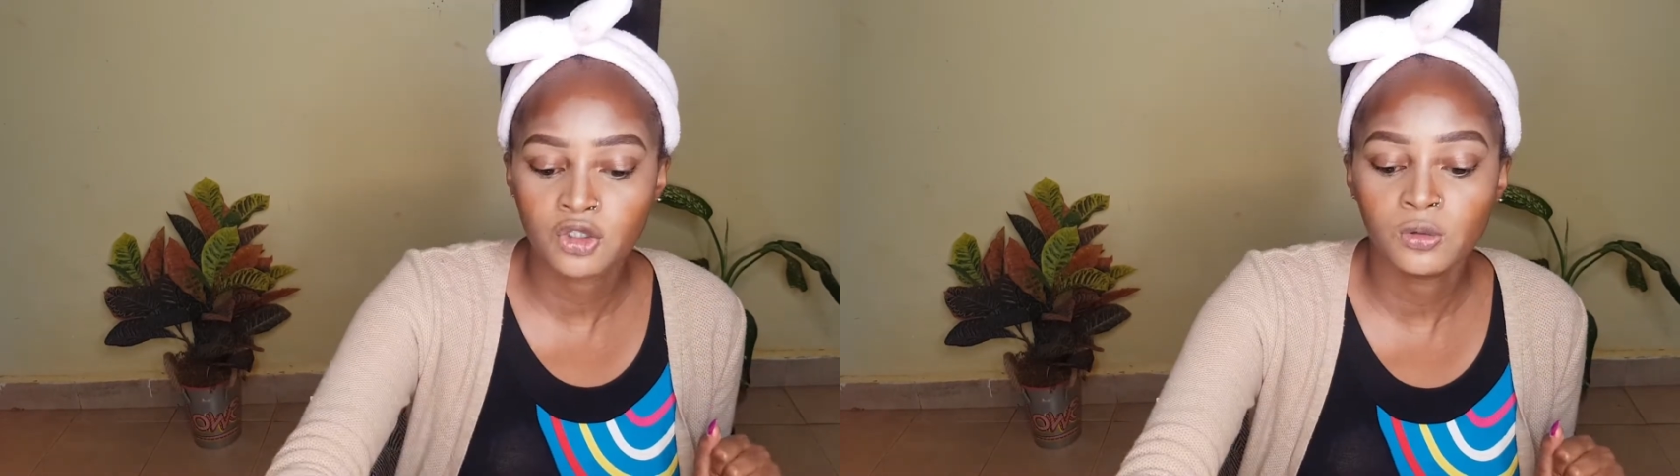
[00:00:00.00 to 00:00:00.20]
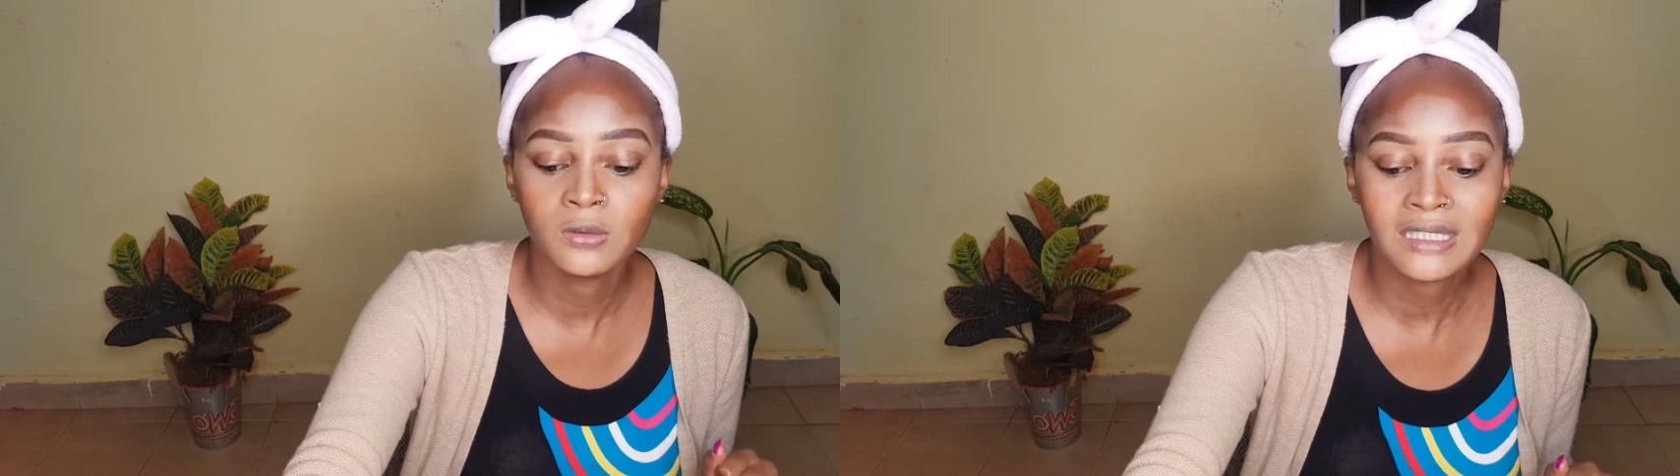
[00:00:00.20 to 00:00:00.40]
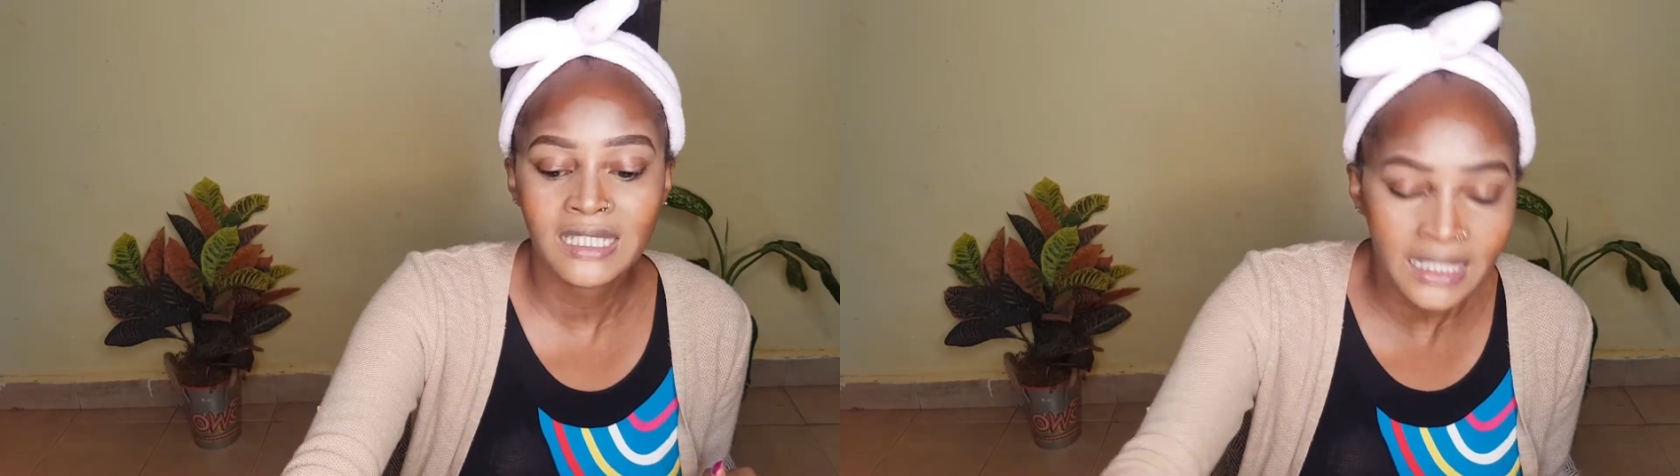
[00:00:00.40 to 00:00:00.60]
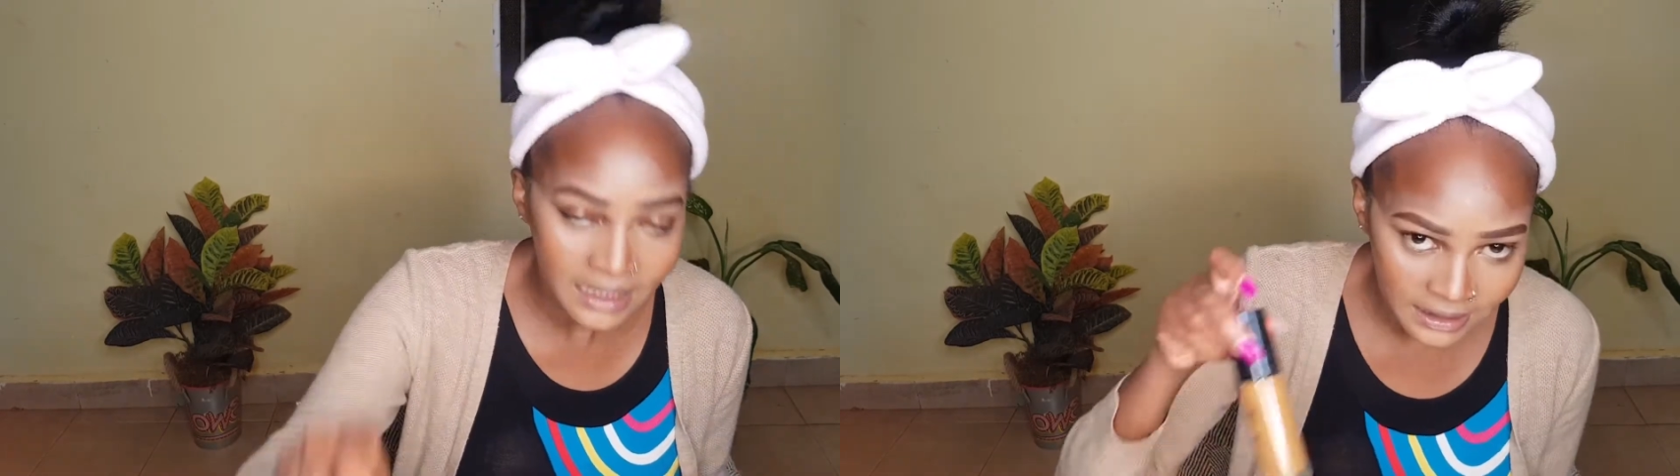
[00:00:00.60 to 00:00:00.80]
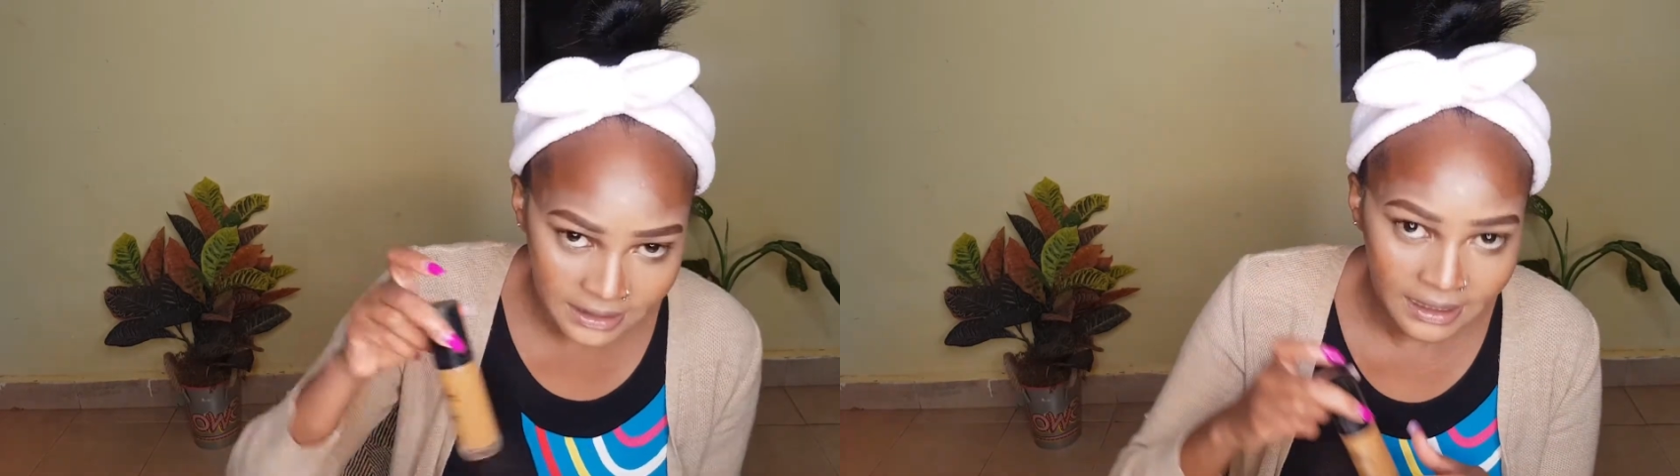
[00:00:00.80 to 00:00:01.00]
you
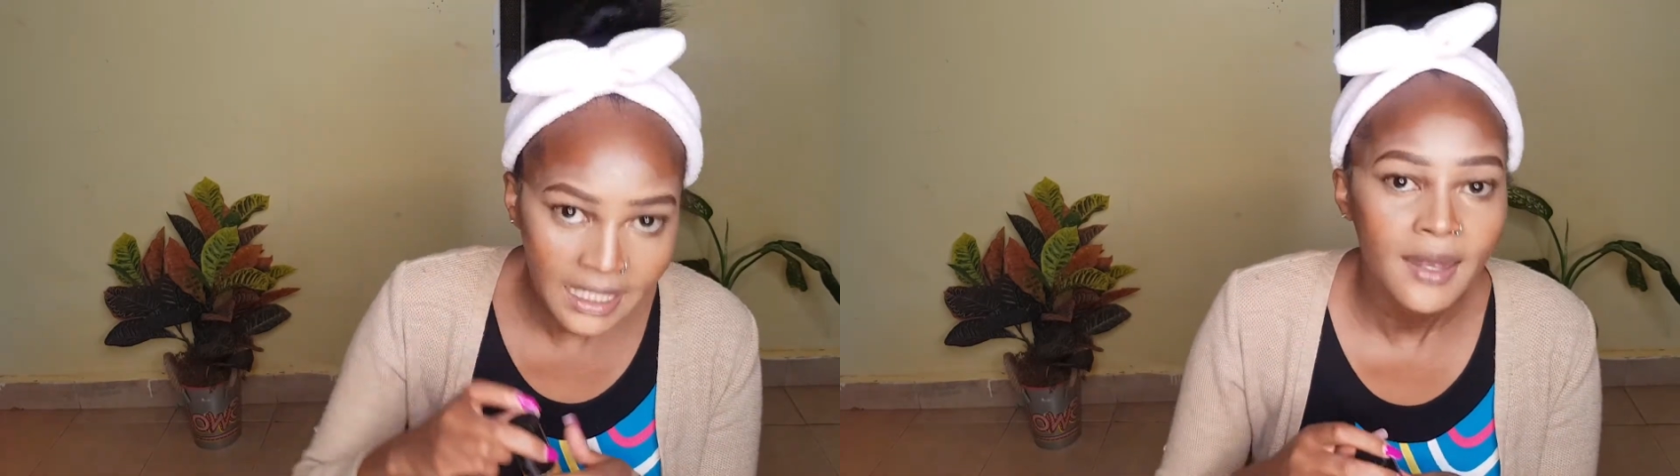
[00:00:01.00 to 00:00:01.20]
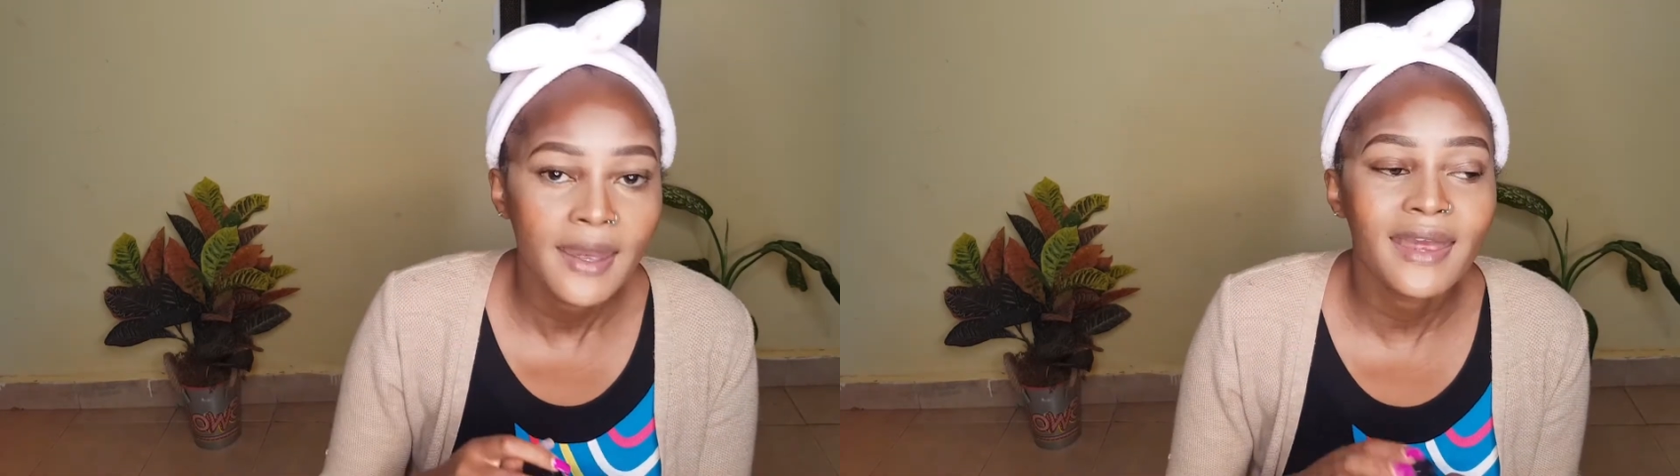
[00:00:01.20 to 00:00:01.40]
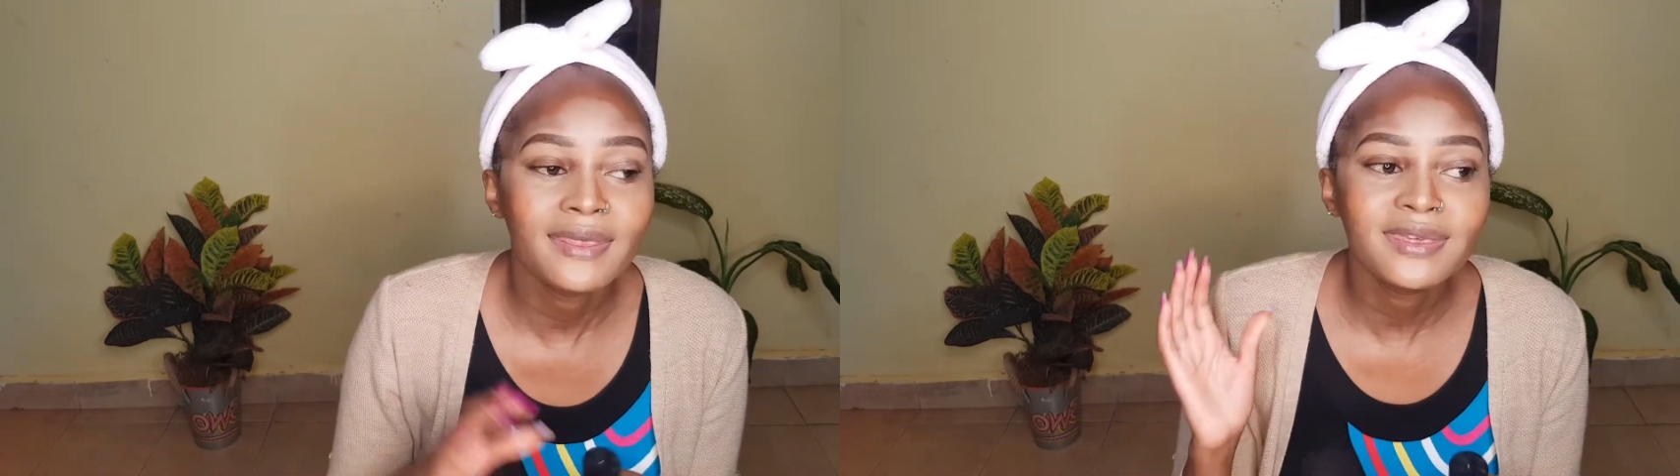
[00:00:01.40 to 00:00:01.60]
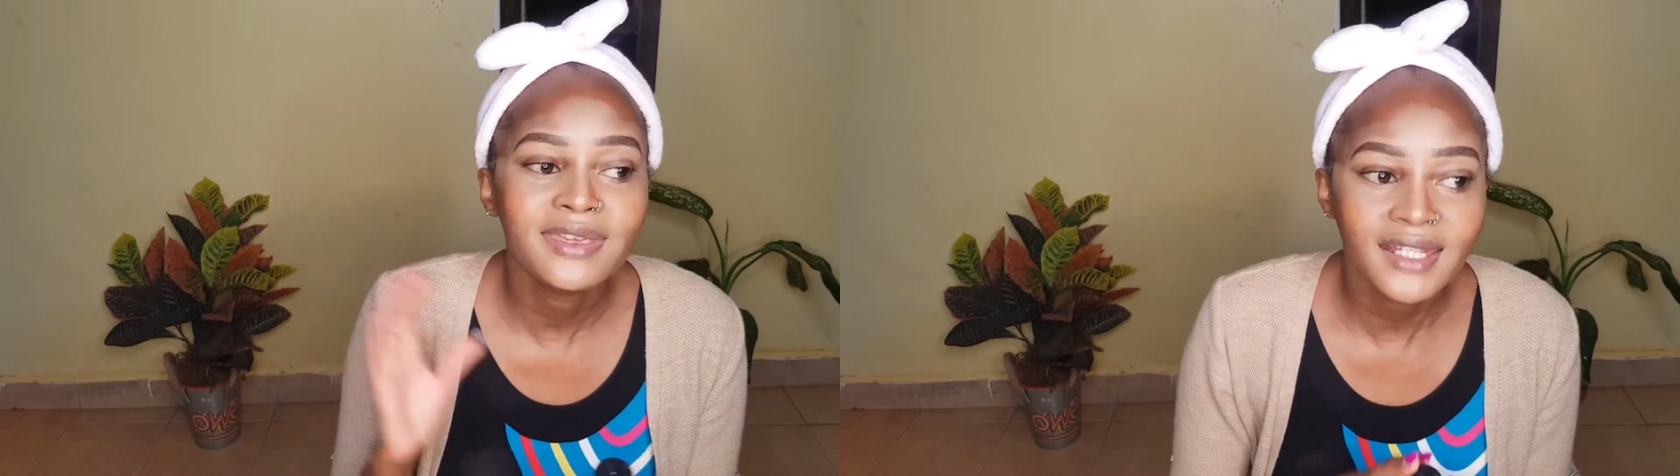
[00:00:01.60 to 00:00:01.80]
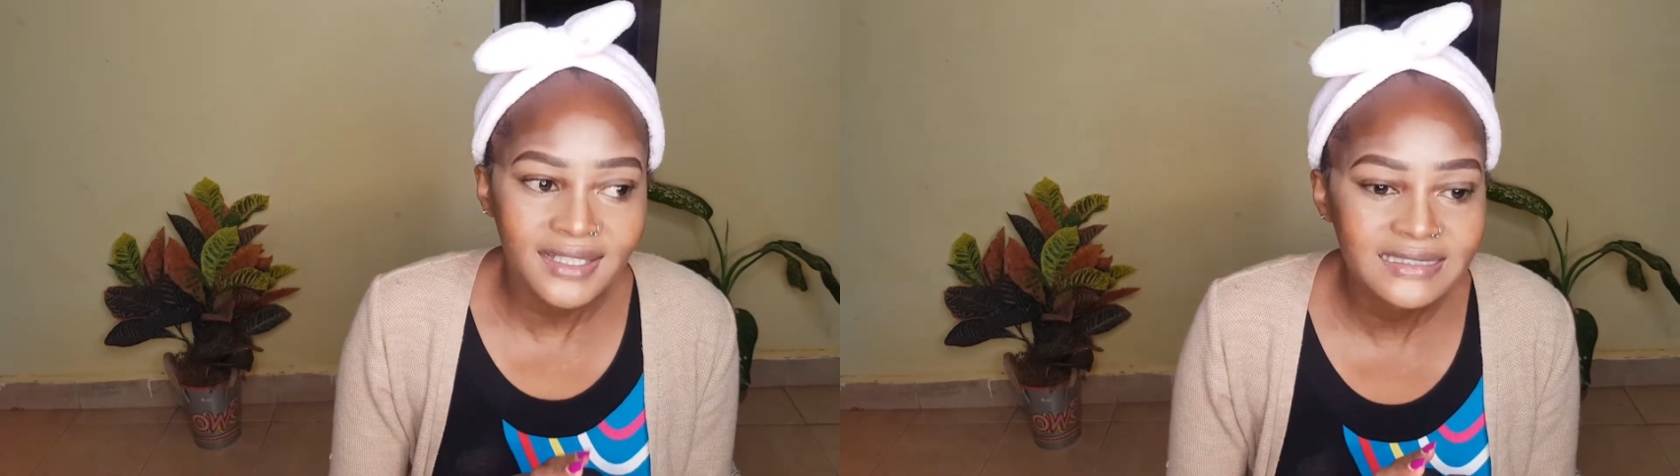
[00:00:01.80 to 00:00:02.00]
need, and
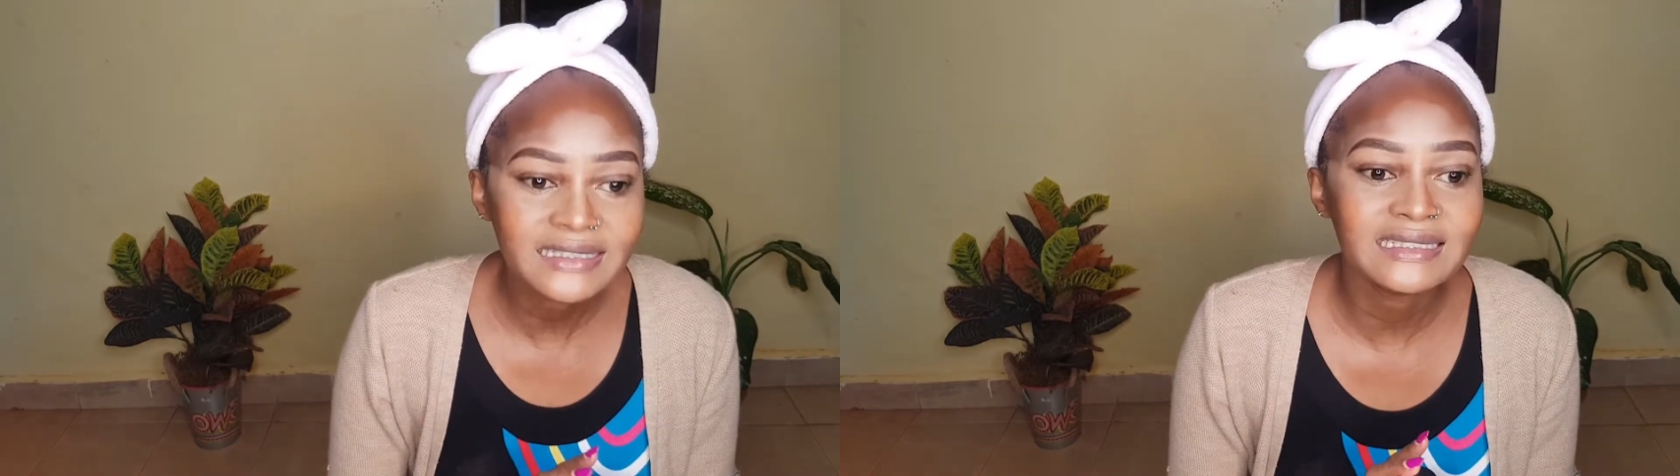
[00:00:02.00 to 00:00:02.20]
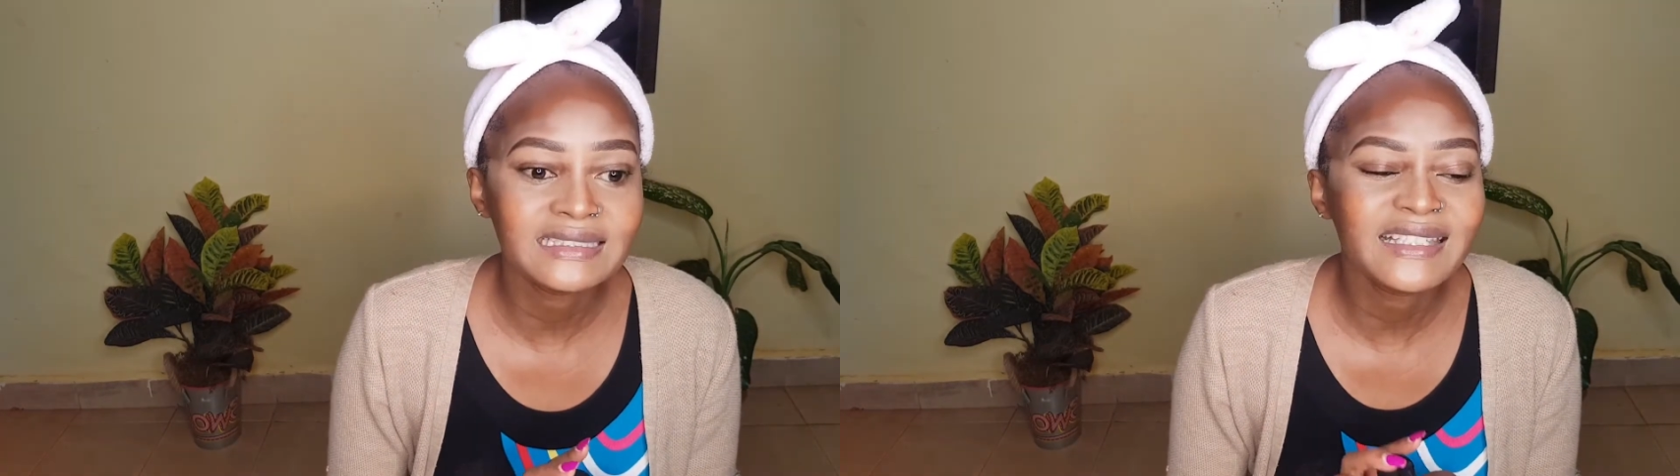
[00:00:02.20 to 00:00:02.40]
this is